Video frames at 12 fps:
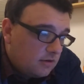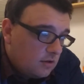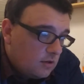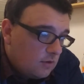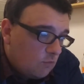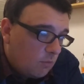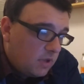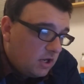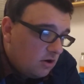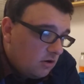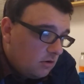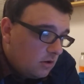From
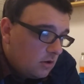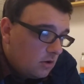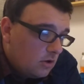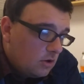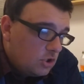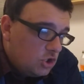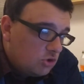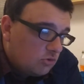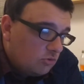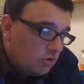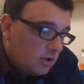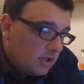here, you can
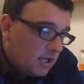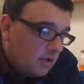look up